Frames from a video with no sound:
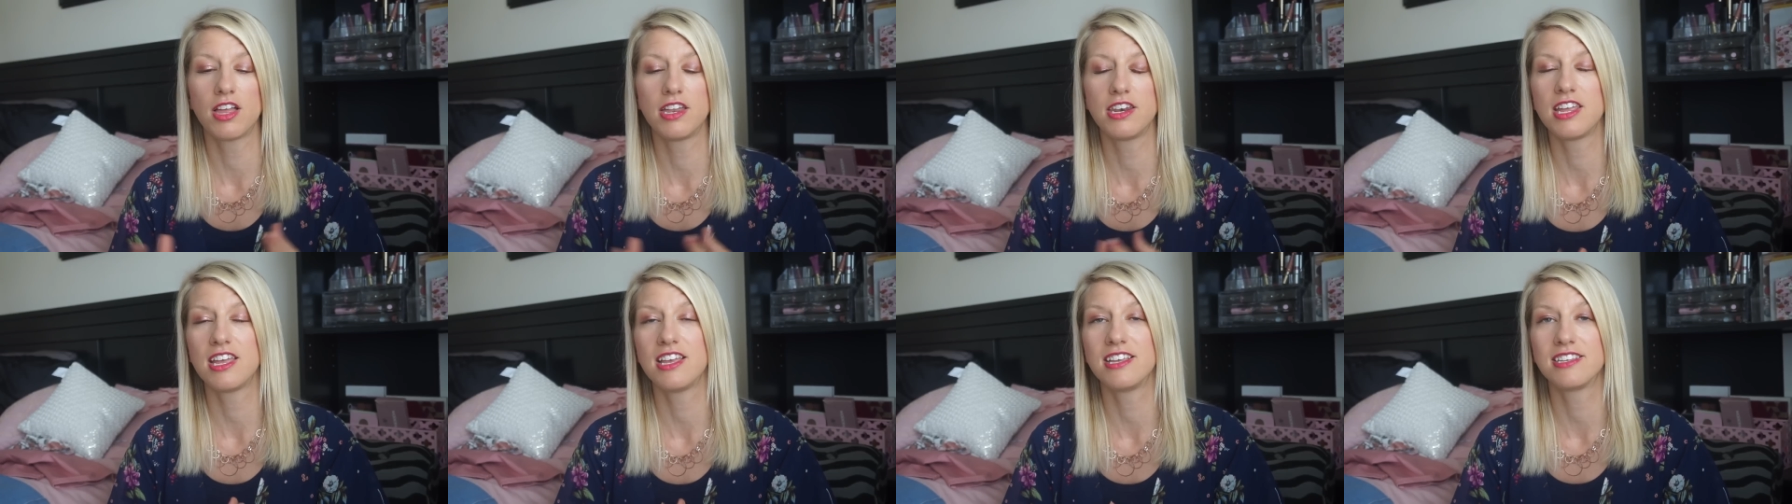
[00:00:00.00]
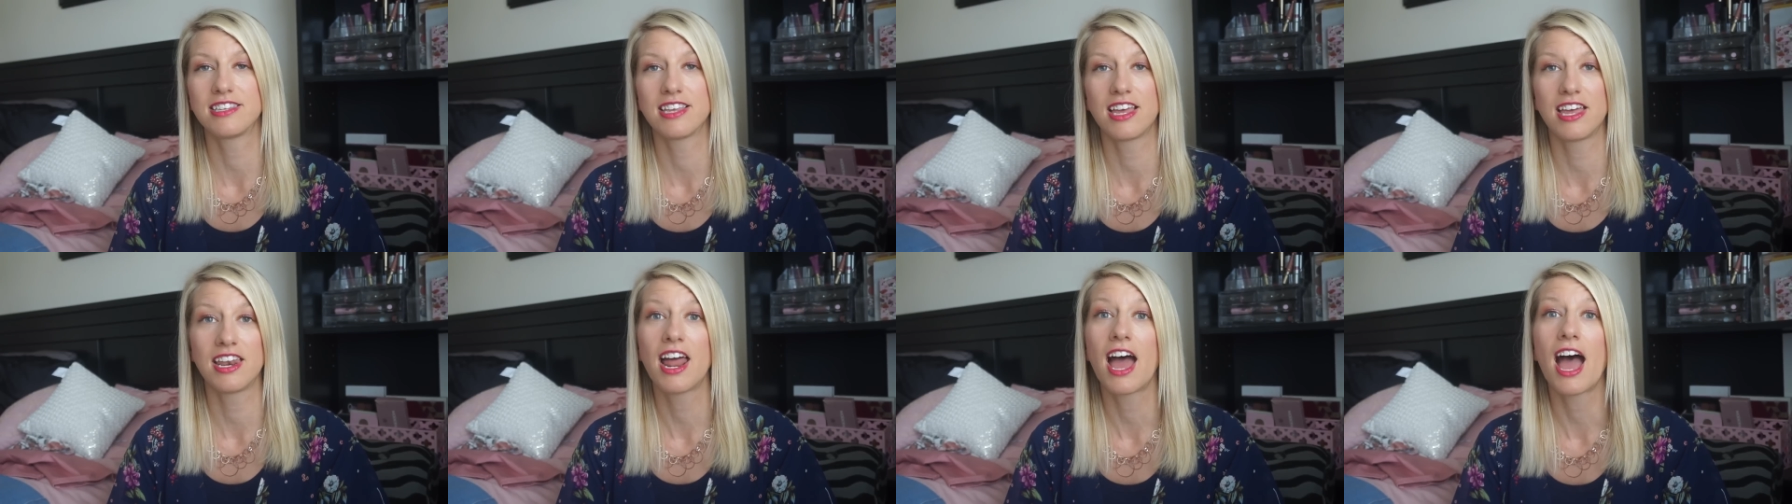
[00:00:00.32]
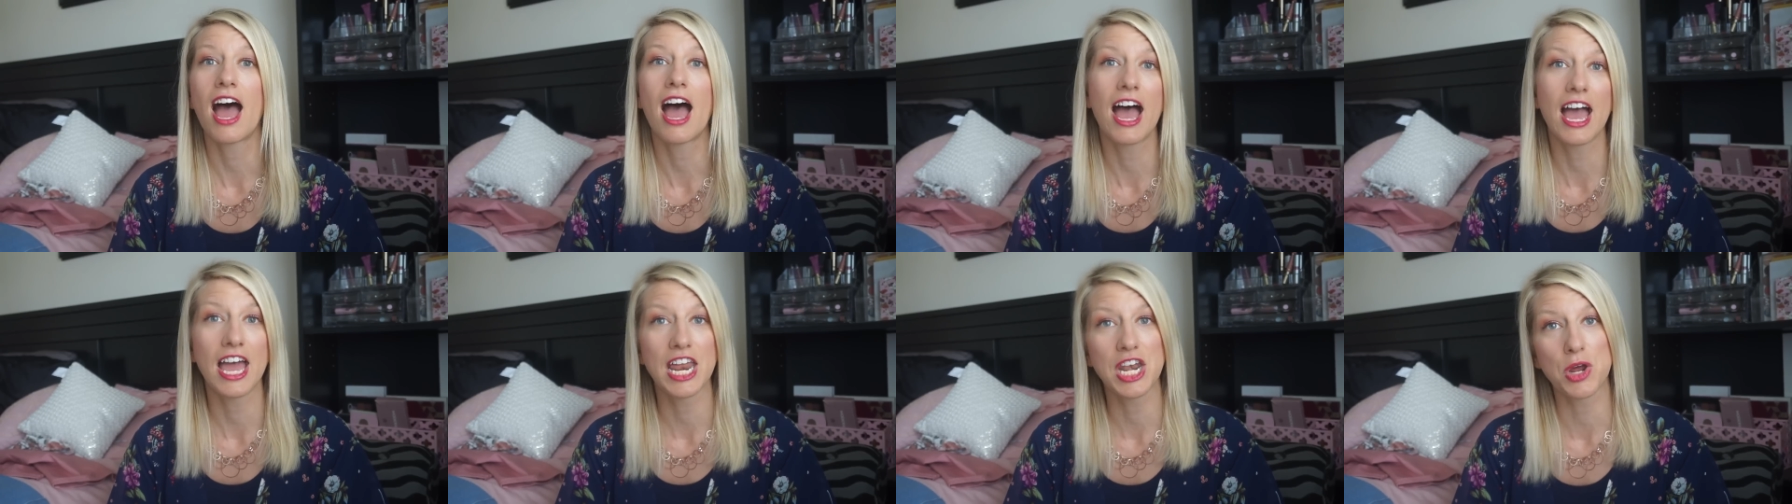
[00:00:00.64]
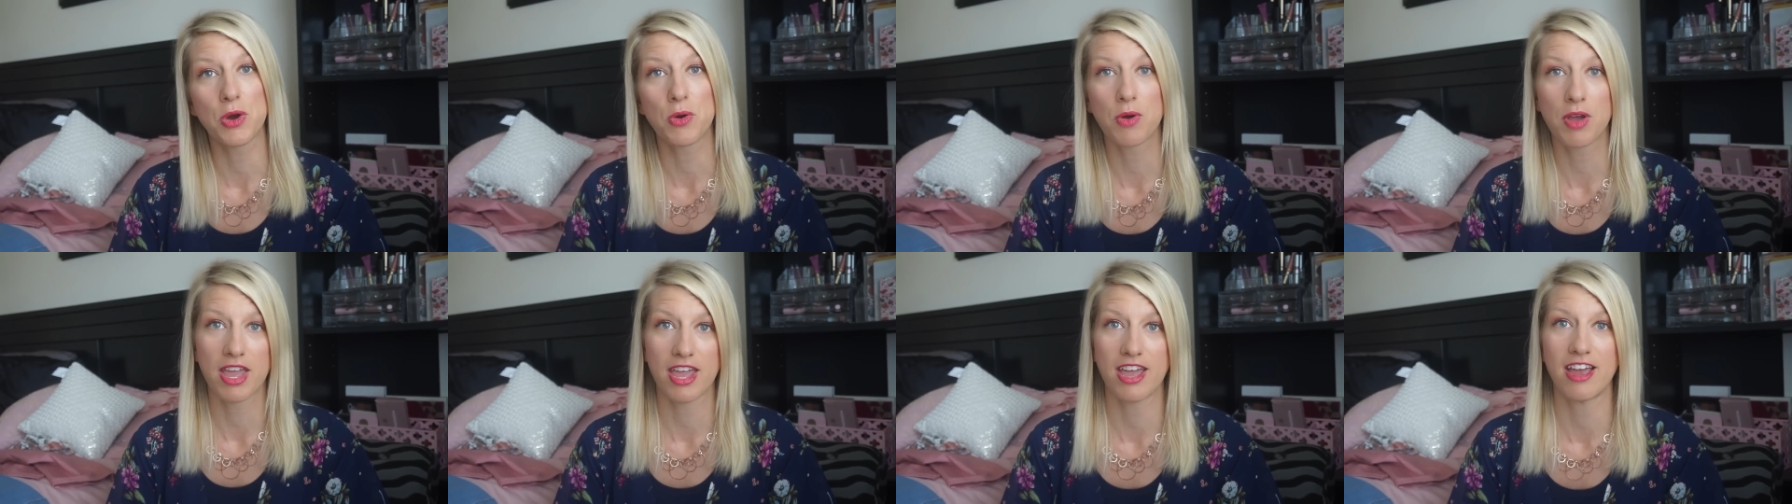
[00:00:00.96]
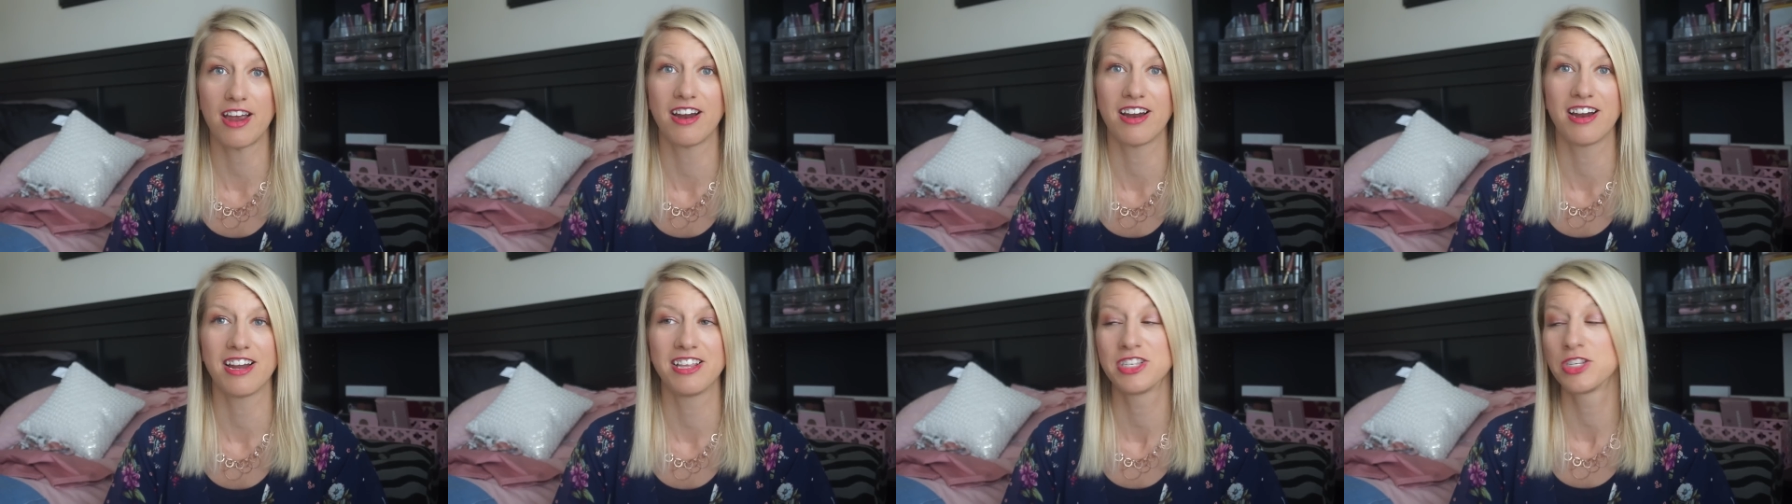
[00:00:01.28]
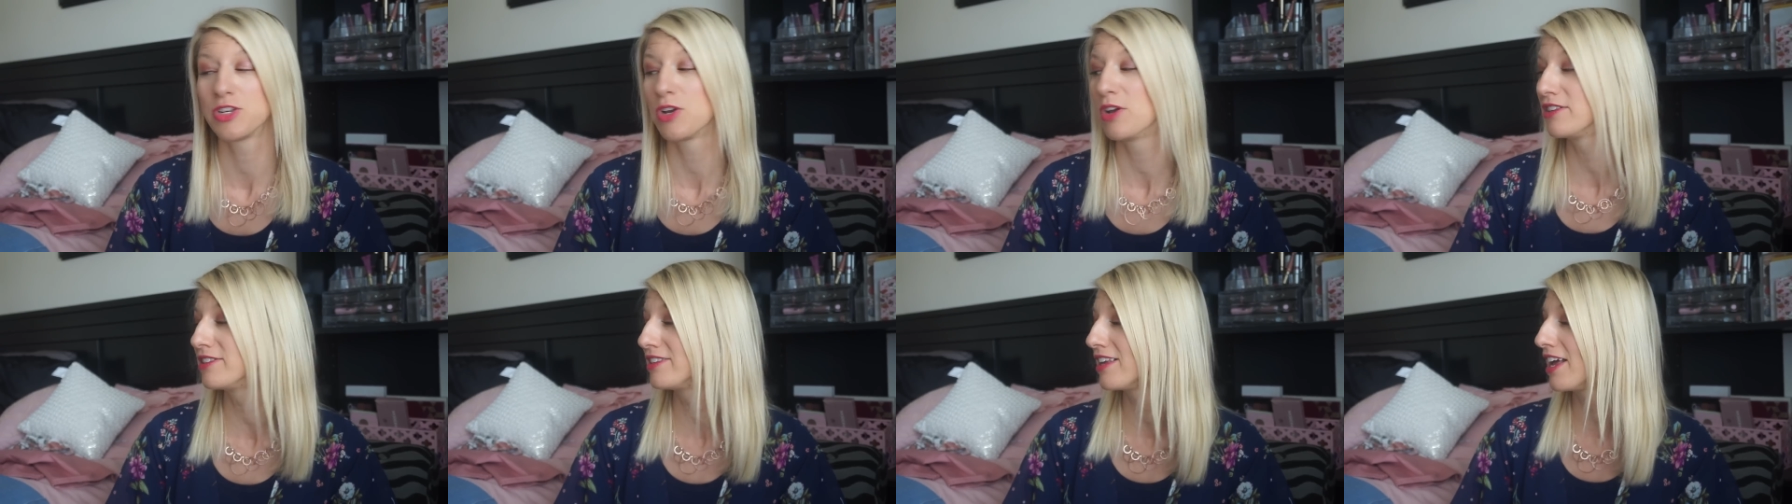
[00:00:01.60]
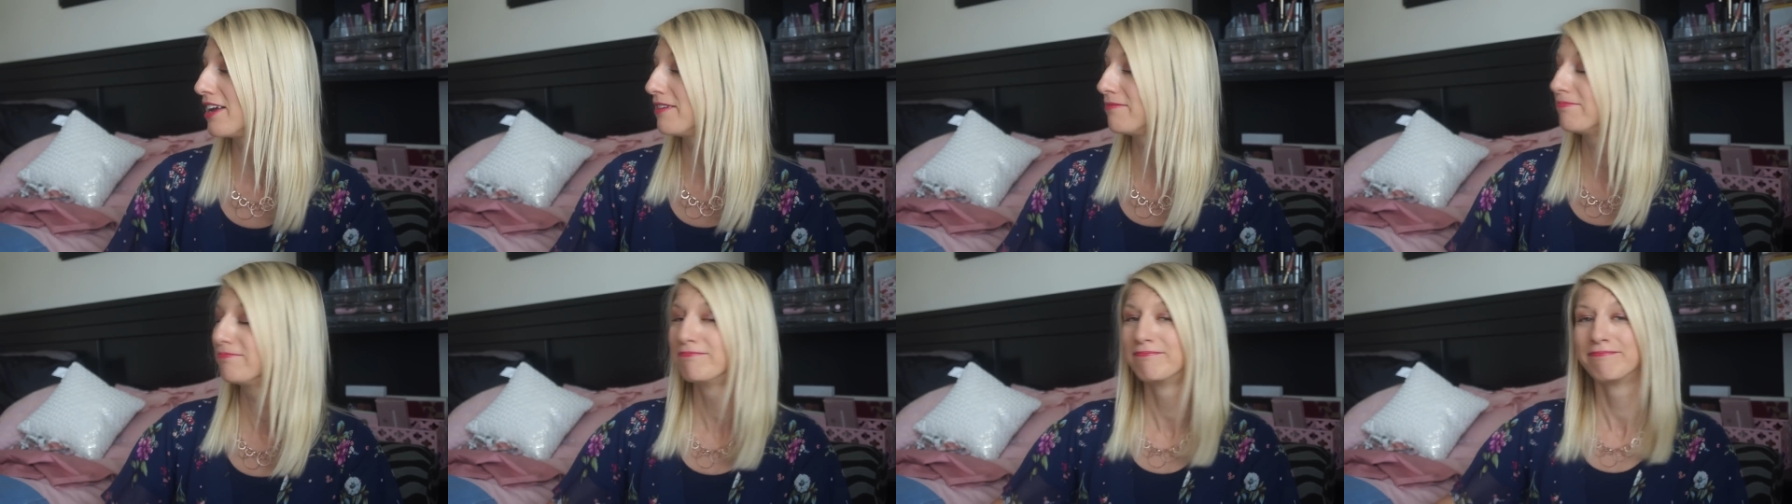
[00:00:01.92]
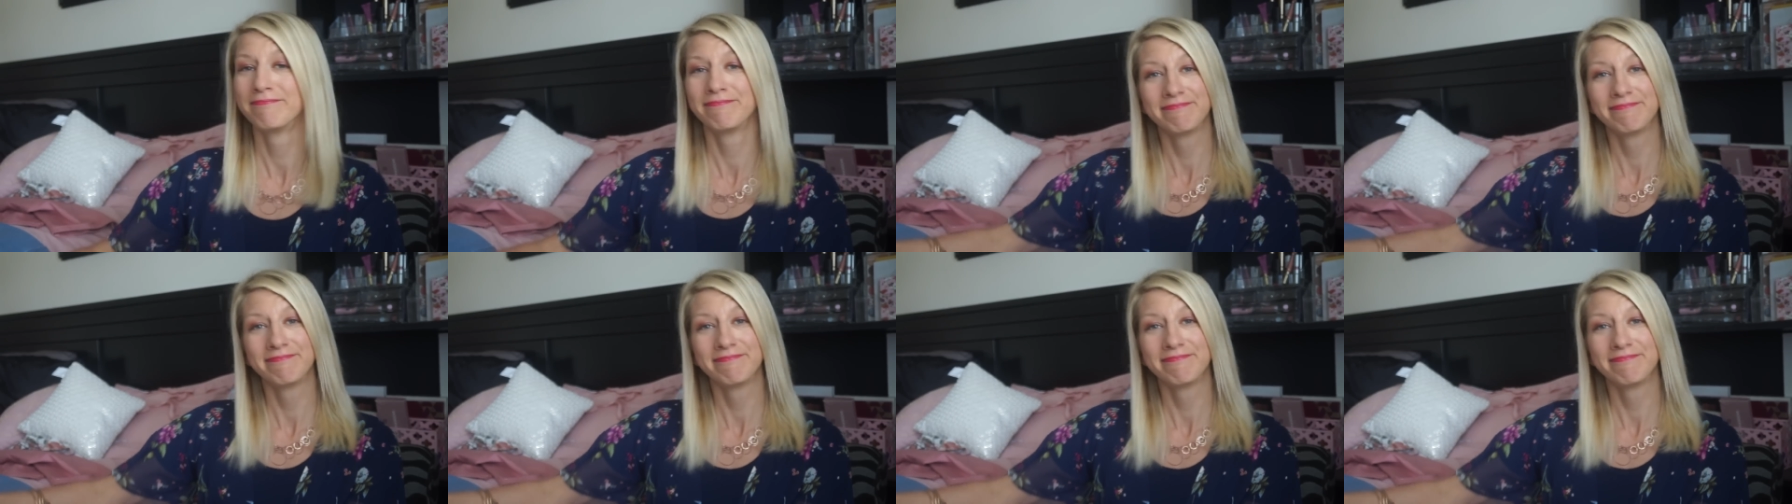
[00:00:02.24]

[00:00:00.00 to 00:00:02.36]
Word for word: And he said, I don't care. And so I was like,